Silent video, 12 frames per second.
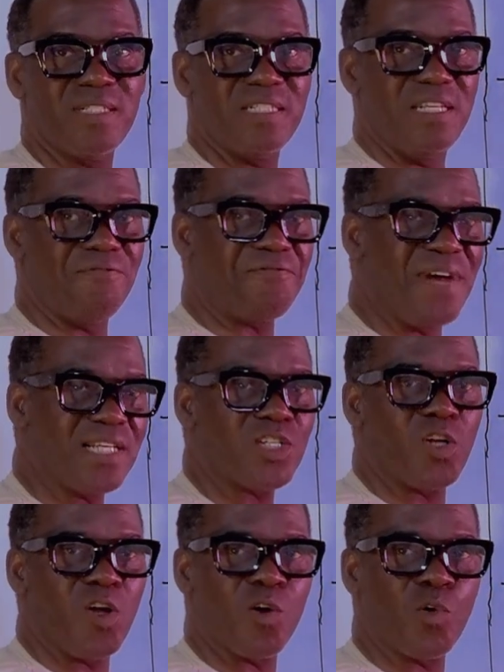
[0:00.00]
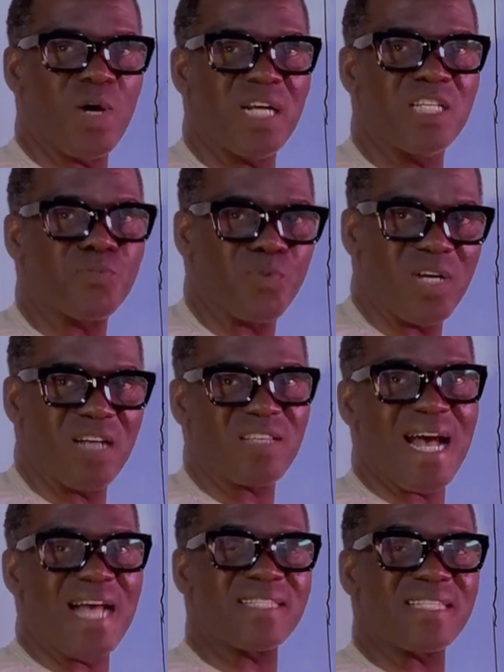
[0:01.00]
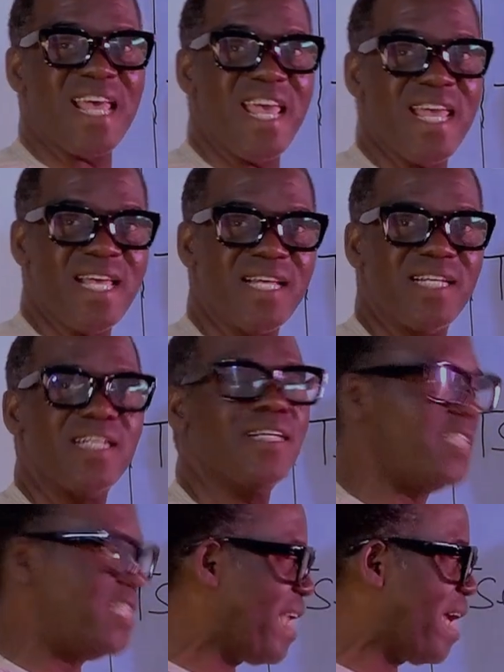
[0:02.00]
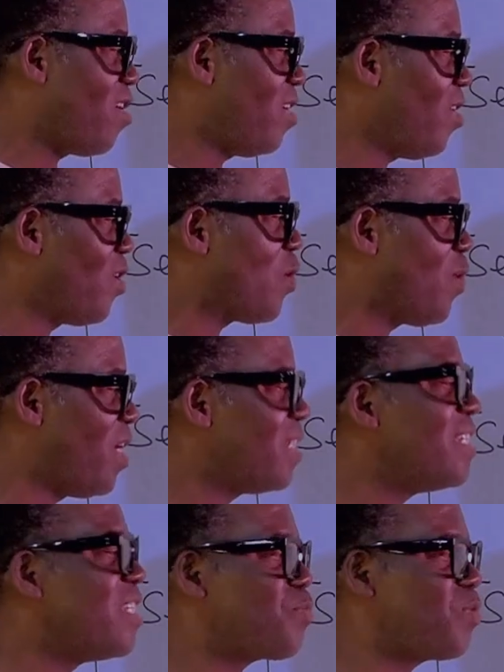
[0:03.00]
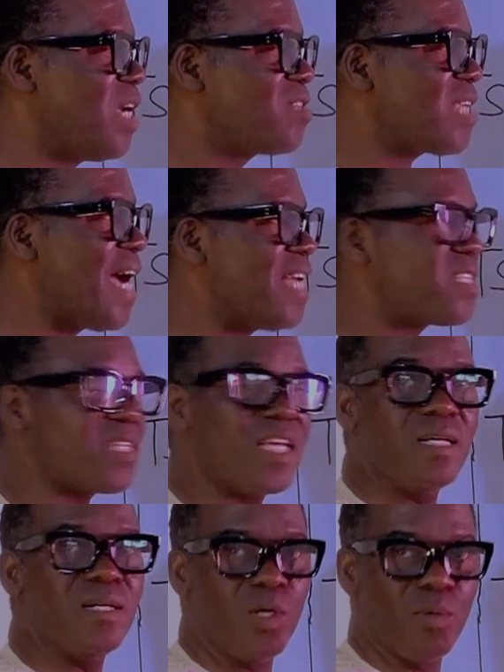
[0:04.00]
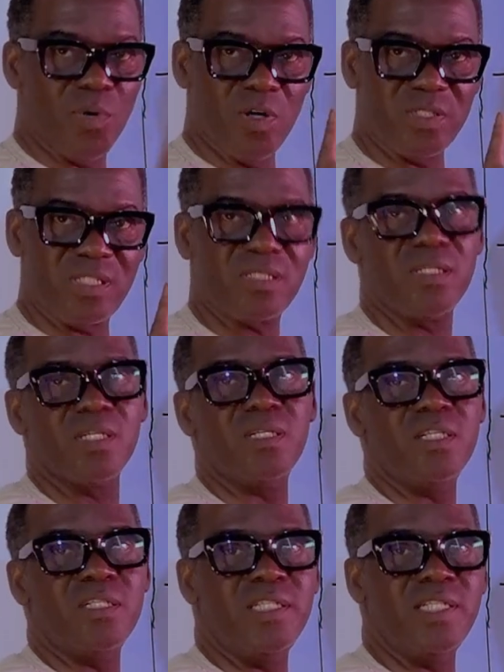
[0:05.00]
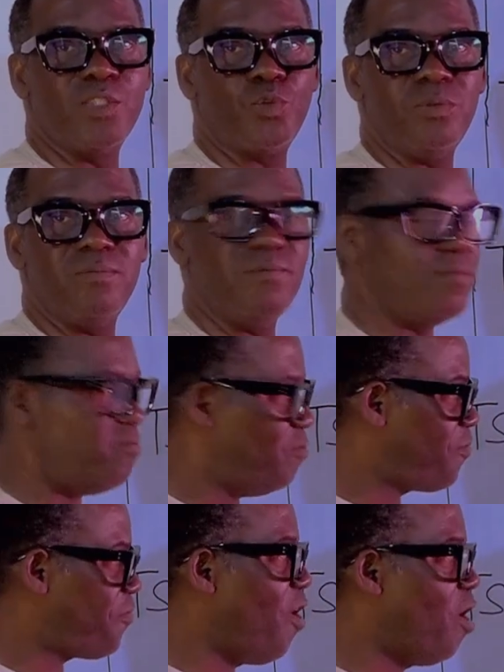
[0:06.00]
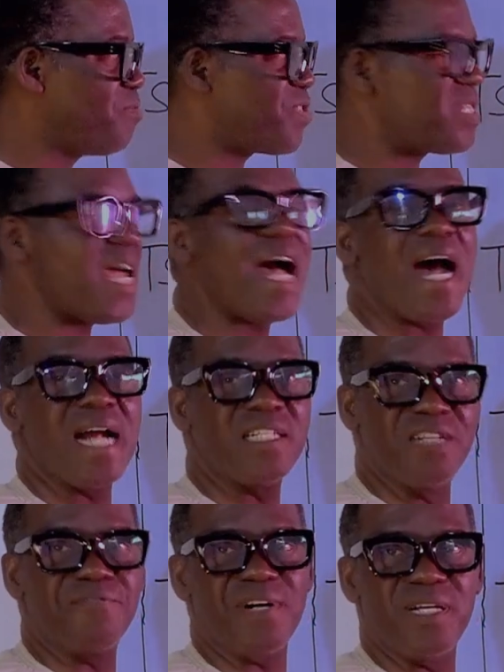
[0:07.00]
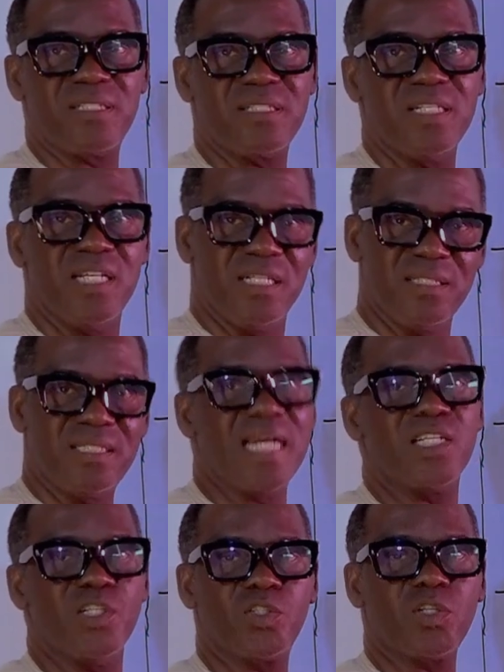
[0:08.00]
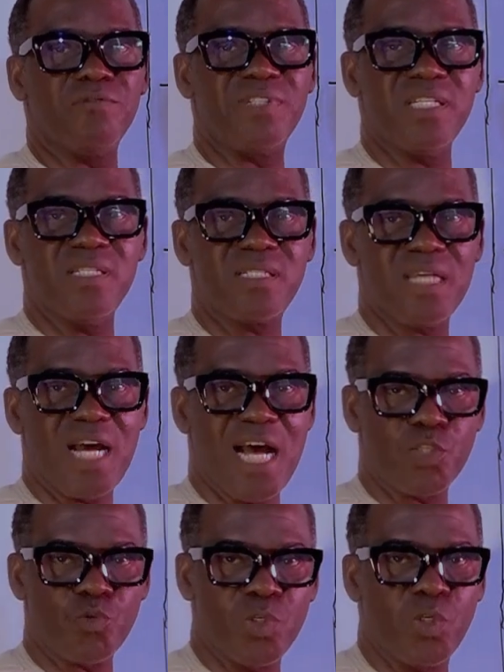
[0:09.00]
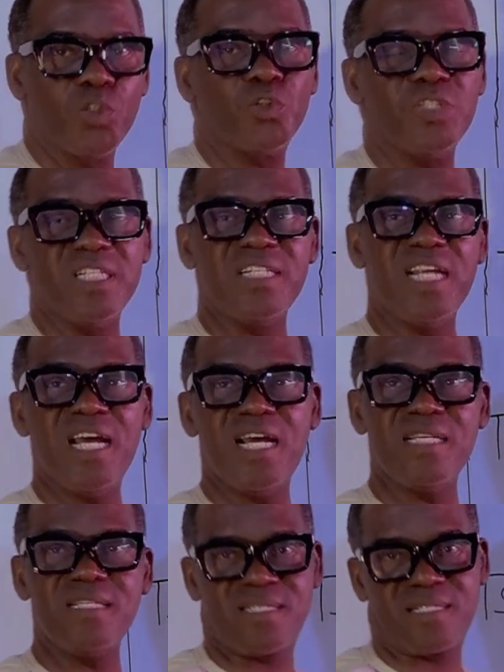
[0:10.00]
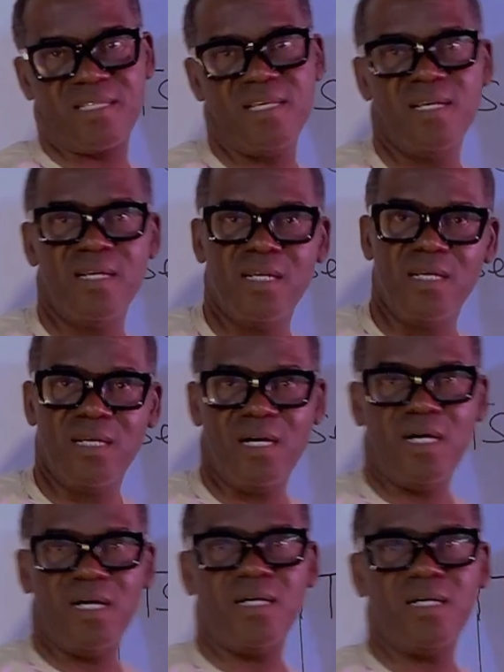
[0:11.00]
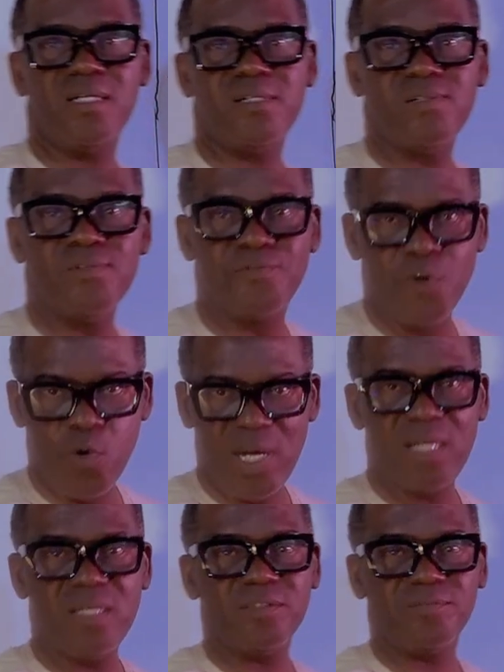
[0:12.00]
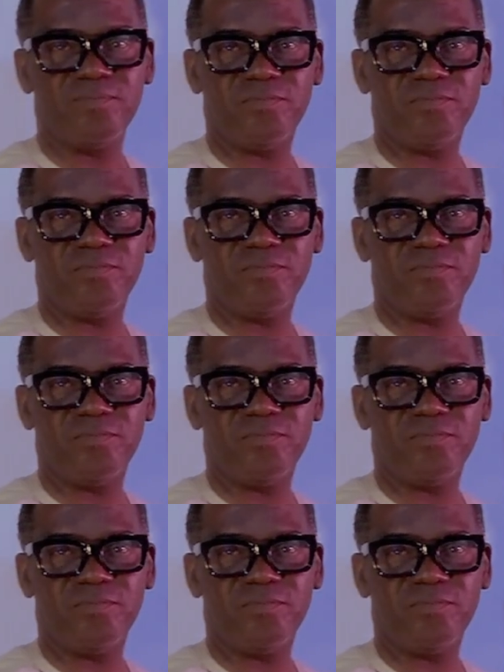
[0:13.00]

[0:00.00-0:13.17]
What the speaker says: The first long one is pronounced as A. The second long one is pronounced as A, but the forms are different. Take note of this as we go to the next vowel.